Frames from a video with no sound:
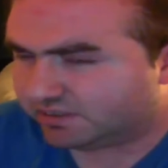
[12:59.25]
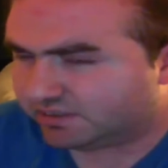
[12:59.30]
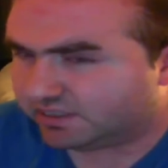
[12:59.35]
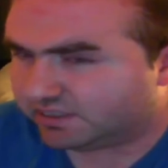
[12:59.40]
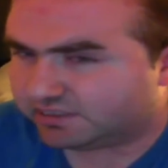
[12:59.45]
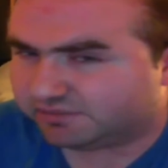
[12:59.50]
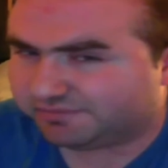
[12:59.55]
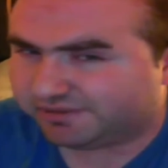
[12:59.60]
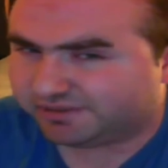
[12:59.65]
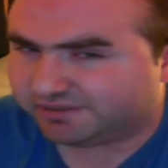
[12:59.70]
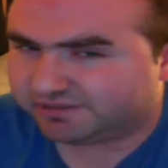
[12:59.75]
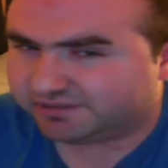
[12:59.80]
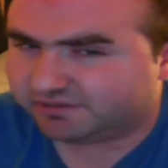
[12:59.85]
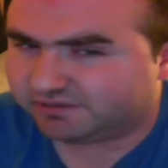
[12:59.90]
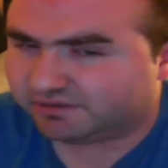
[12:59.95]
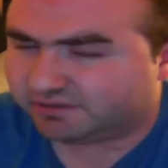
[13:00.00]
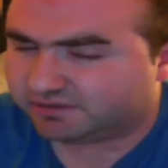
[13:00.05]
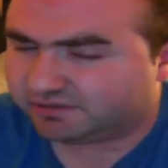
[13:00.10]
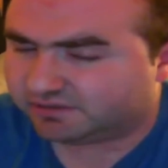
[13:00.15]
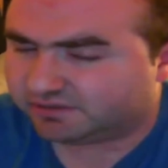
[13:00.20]
He's actually being
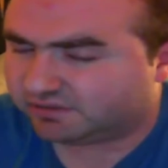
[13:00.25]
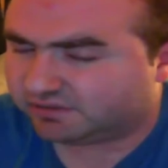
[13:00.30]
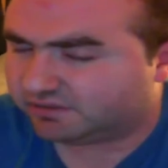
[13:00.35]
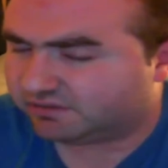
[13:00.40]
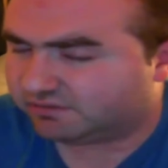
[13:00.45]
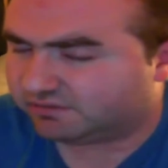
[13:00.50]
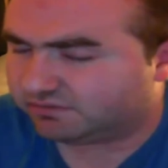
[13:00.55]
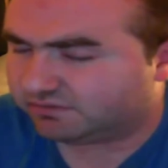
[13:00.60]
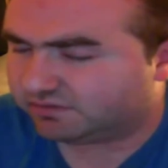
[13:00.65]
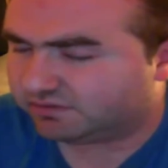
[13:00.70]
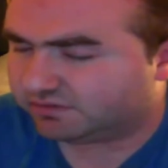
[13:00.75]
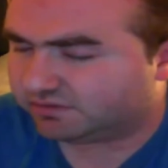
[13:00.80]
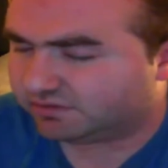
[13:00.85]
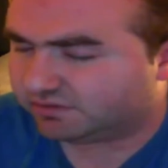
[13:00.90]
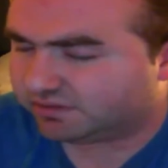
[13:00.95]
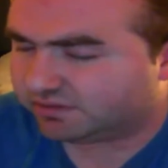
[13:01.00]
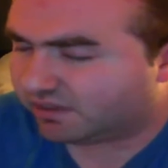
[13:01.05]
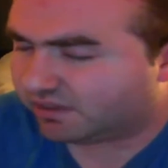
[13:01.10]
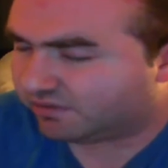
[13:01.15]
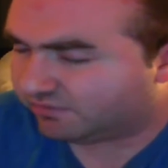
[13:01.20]
serious.
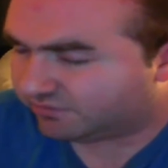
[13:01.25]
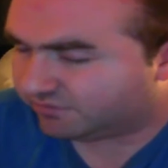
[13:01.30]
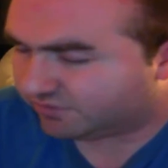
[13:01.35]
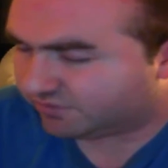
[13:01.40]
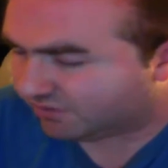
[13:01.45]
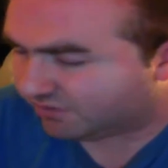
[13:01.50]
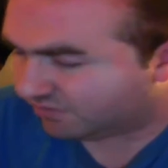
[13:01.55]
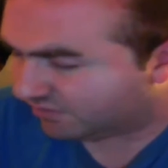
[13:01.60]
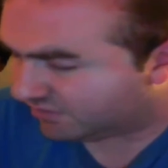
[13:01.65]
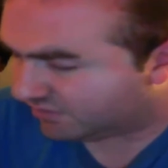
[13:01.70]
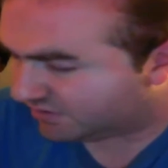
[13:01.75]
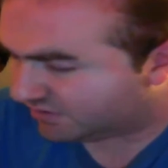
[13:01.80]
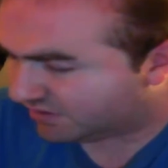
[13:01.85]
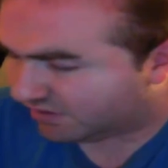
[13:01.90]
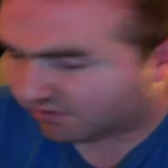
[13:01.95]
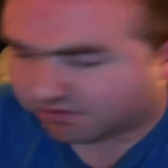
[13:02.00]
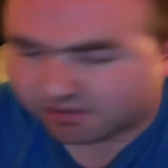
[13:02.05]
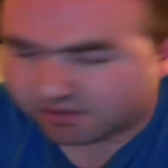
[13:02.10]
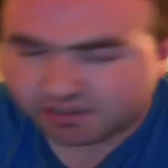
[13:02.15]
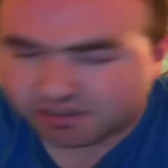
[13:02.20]
That's saying no joke.
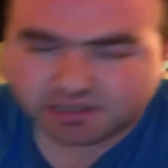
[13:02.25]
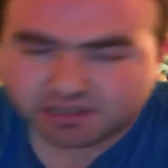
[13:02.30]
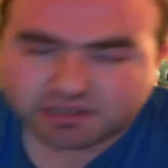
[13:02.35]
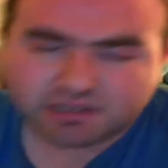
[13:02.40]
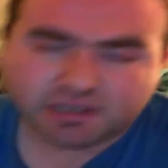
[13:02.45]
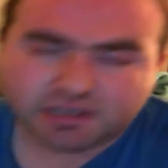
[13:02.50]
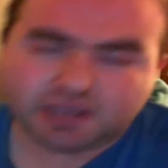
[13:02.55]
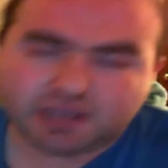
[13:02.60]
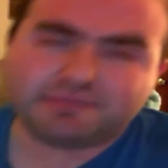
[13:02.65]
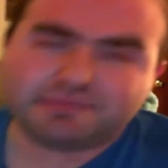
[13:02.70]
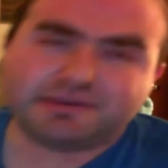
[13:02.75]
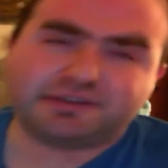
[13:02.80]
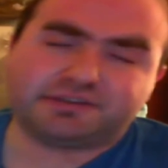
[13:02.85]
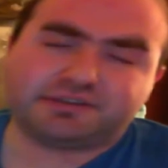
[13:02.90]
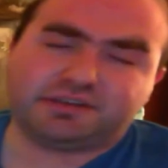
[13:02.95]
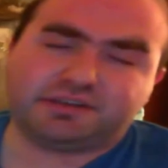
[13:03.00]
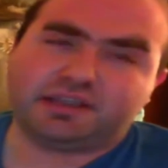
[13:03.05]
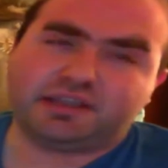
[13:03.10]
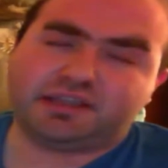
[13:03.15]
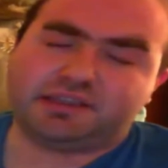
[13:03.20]
So, I am
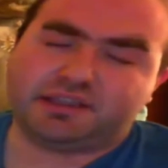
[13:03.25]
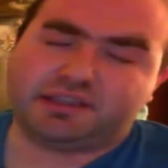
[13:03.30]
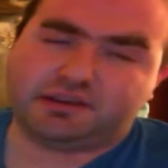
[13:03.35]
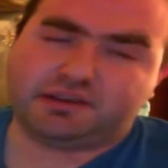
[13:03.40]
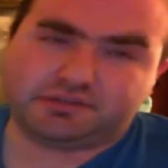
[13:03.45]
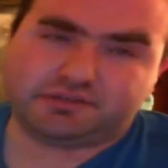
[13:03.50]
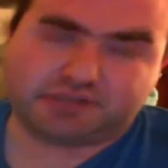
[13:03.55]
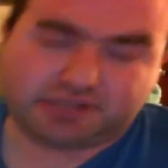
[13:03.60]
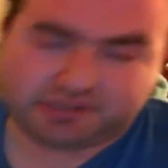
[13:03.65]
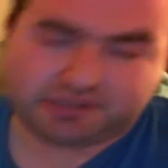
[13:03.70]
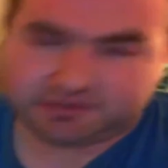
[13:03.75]
actually glad they are